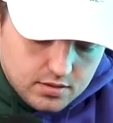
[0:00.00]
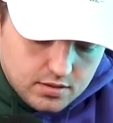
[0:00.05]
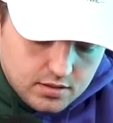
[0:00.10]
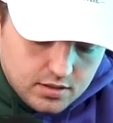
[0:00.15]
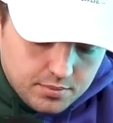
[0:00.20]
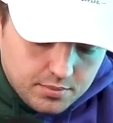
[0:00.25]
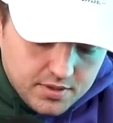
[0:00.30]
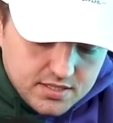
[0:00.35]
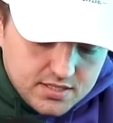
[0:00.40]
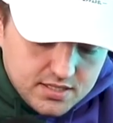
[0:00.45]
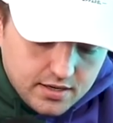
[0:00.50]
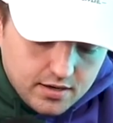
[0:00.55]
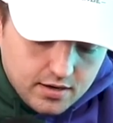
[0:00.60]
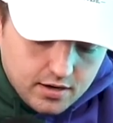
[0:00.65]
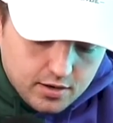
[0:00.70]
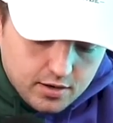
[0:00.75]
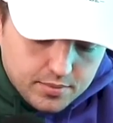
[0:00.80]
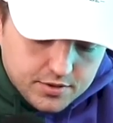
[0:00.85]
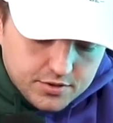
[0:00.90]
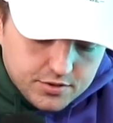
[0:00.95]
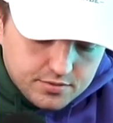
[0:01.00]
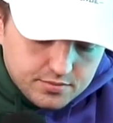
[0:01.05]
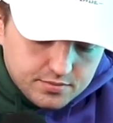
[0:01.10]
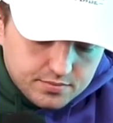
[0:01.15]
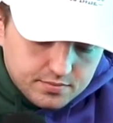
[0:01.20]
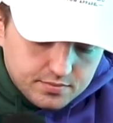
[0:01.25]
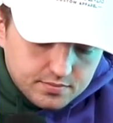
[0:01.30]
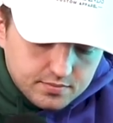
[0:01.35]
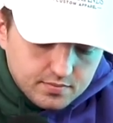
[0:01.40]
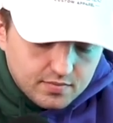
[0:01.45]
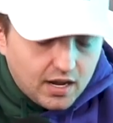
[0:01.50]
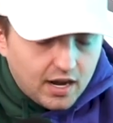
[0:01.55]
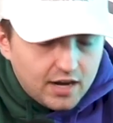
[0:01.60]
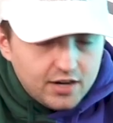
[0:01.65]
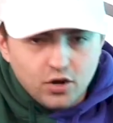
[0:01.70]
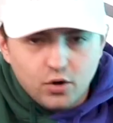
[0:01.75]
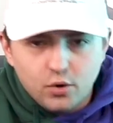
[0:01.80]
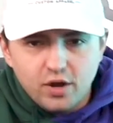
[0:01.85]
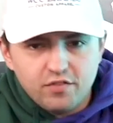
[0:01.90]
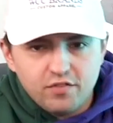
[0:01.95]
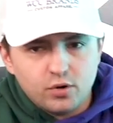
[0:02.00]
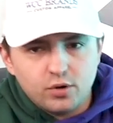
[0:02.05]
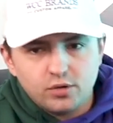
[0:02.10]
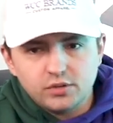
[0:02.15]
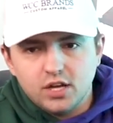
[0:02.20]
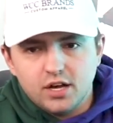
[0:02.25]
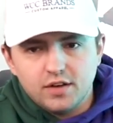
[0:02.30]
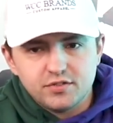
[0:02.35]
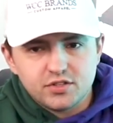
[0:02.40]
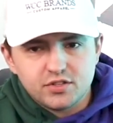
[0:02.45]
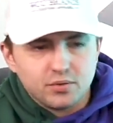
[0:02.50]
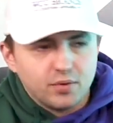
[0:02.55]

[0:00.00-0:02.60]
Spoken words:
I'm going to say garbage. I know everyone loves the